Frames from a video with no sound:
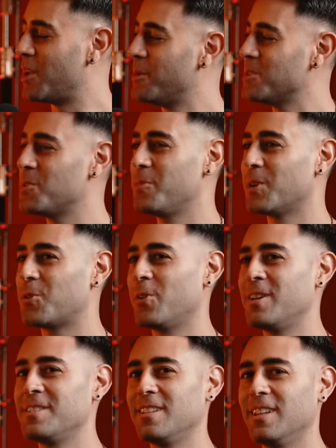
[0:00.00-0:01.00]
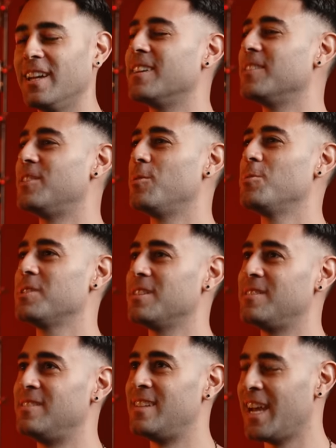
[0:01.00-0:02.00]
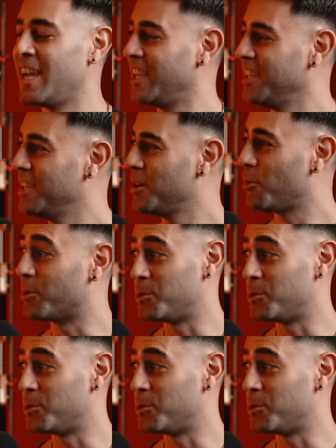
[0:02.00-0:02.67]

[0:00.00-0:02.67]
it must have been crazy. Like, there was a day where